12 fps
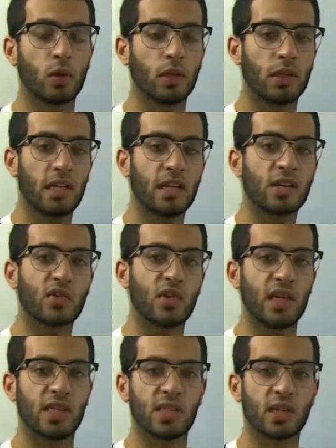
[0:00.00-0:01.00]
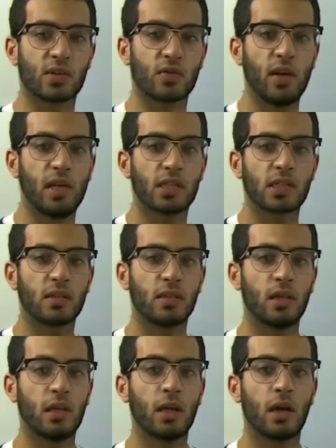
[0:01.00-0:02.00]
Will it increase, decrease?
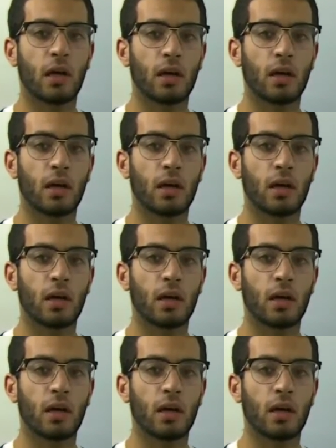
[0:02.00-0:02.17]
The